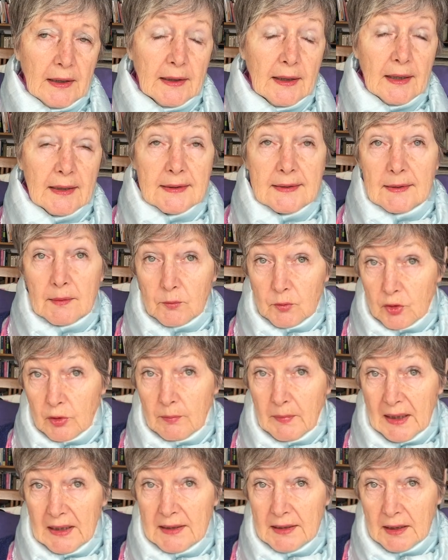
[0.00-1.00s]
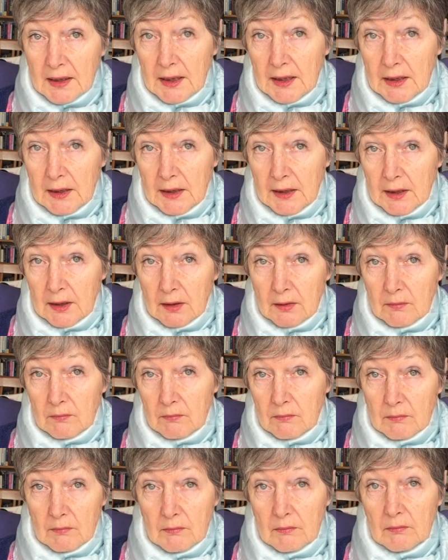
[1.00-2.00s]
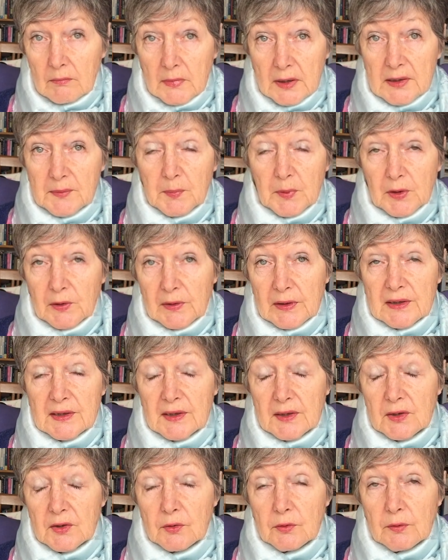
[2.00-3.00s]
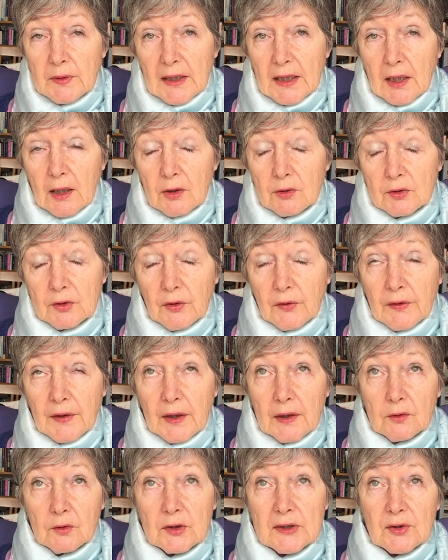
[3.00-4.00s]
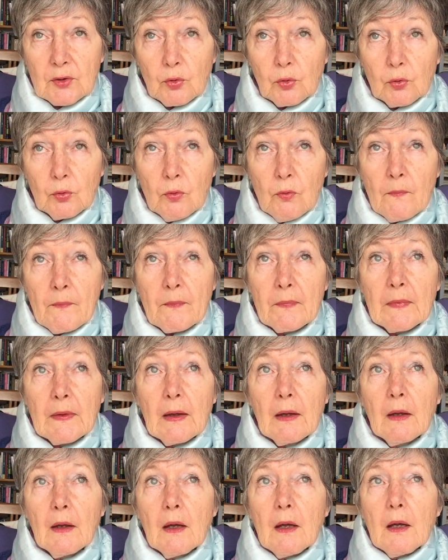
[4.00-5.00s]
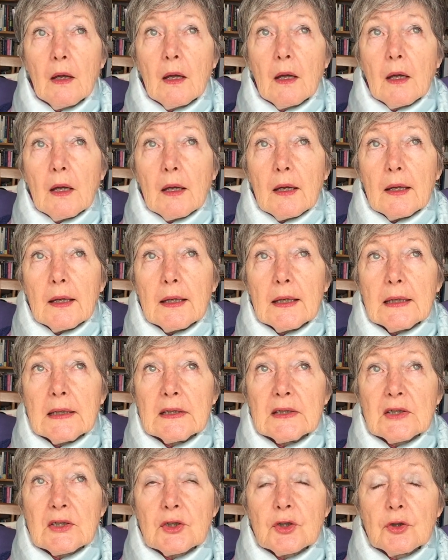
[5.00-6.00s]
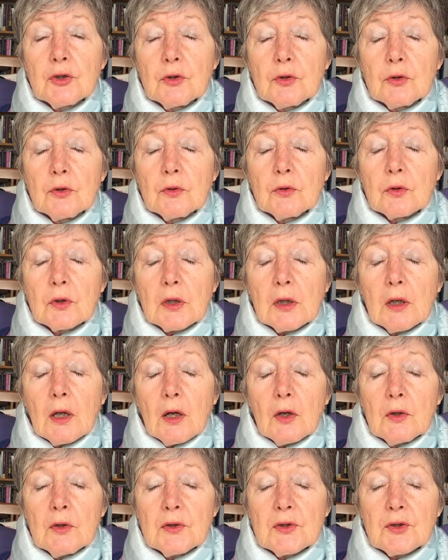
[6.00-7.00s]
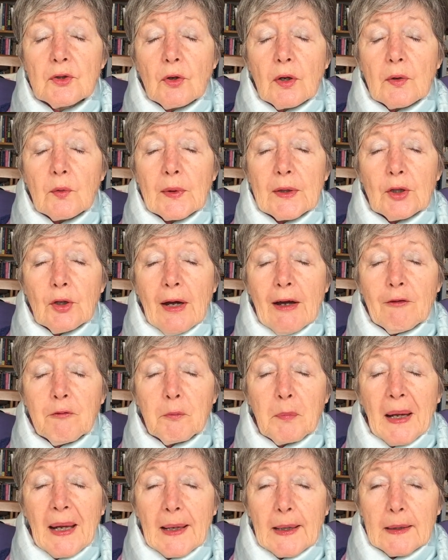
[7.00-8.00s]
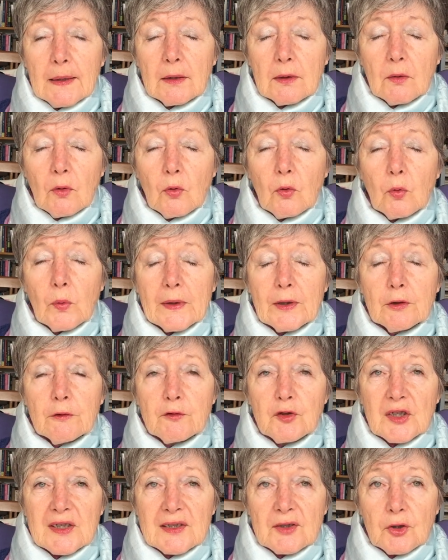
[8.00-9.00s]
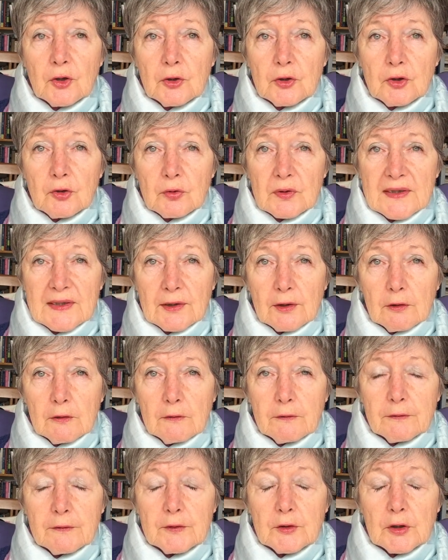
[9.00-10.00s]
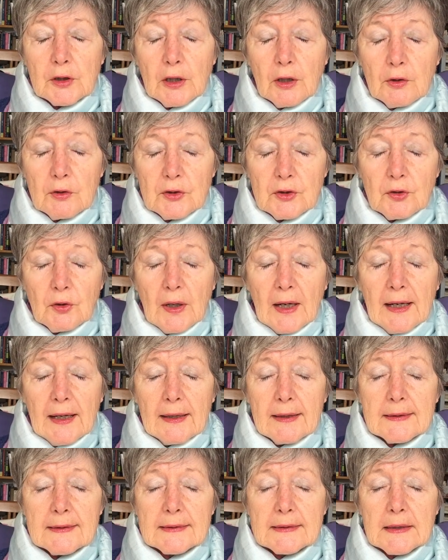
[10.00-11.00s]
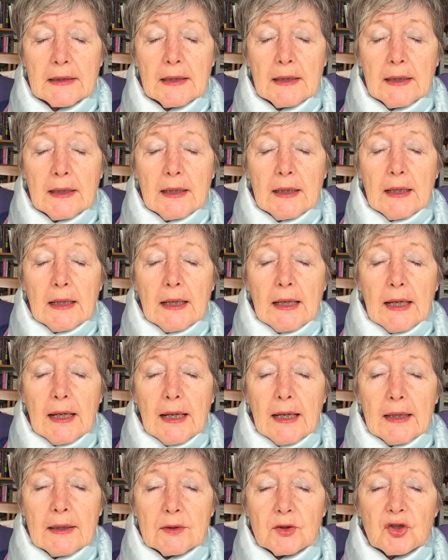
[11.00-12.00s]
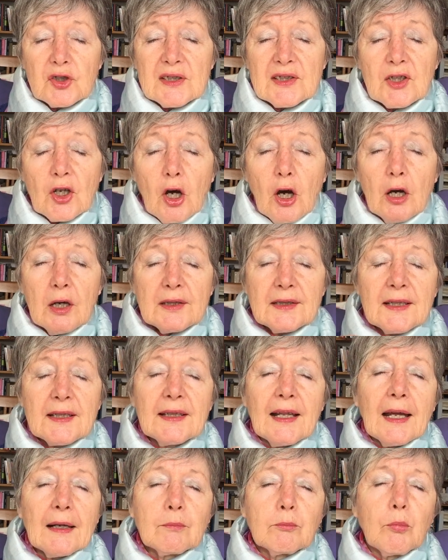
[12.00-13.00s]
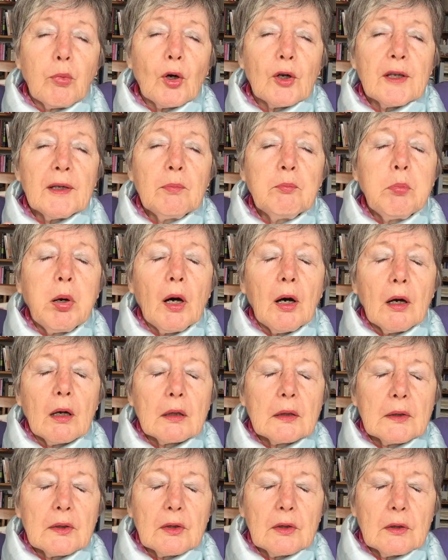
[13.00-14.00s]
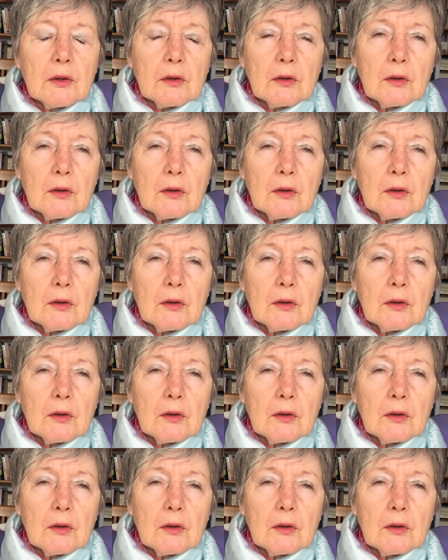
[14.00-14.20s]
and has some dramatic healing experiences to recount on that score, is to close your, when you have pain or when you've just hurt yourself, to close your eyes and just ask that body part